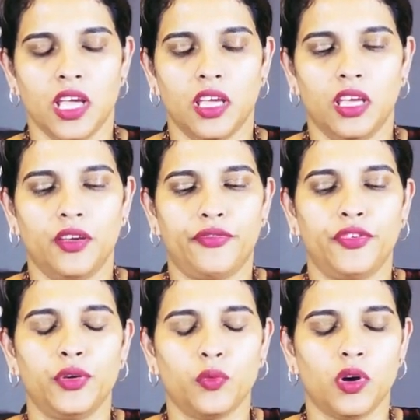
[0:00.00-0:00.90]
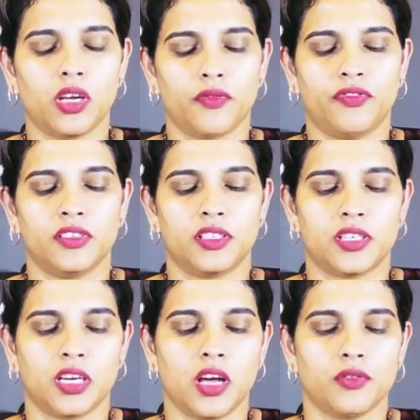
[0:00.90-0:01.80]
If you are first
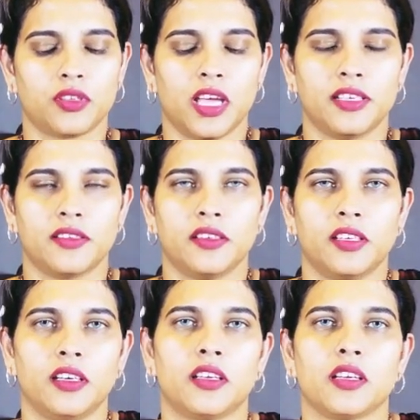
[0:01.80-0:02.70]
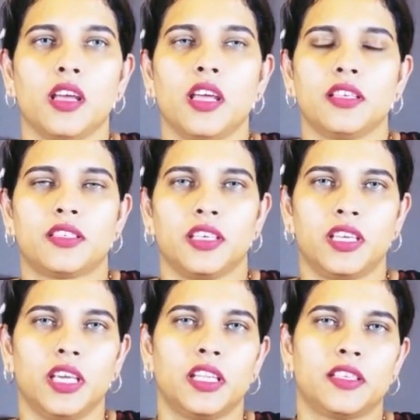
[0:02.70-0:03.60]
house ascendant
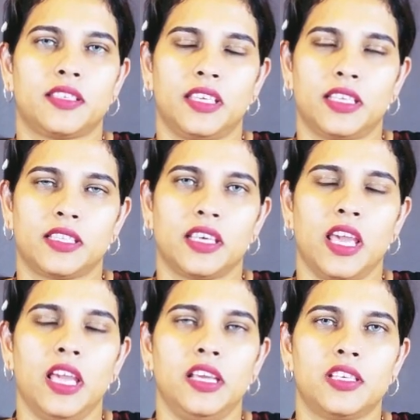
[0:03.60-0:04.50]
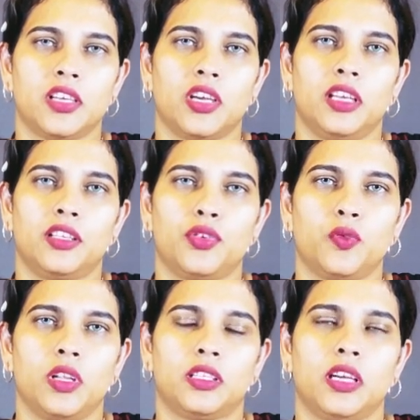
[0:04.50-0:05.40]
sitting in the 6th, 8th and
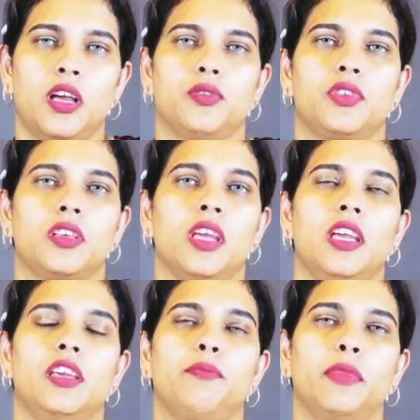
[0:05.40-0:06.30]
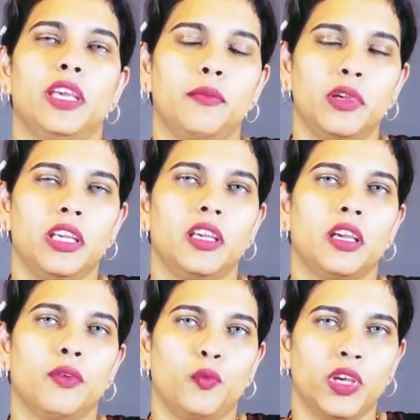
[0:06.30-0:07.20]
12th house, it may be
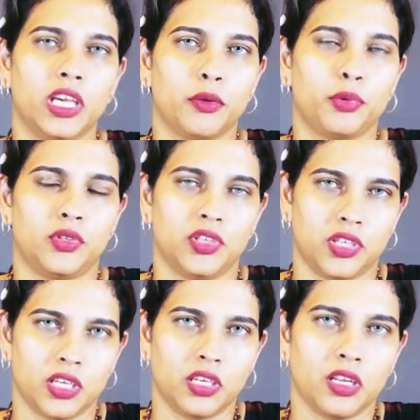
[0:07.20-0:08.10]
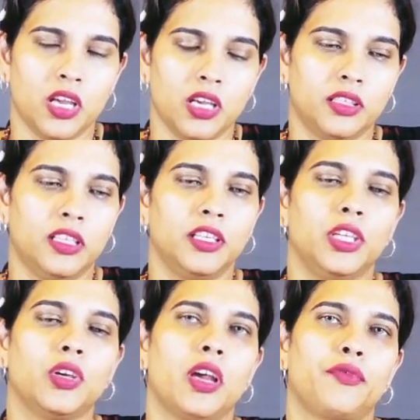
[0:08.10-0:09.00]
a weak position, then
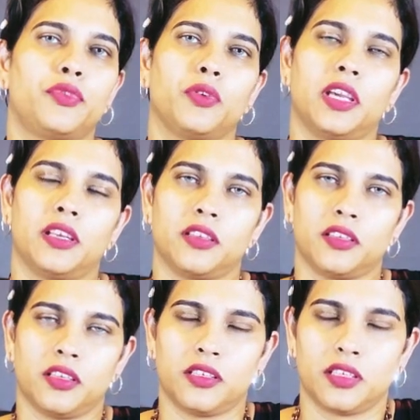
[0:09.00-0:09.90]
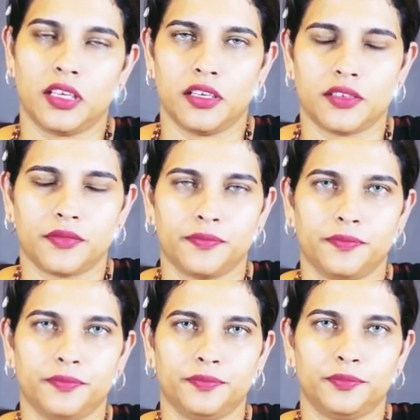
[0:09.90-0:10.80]
you have to energize that.
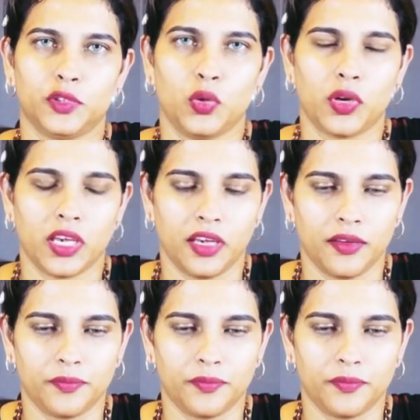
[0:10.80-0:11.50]
Okay.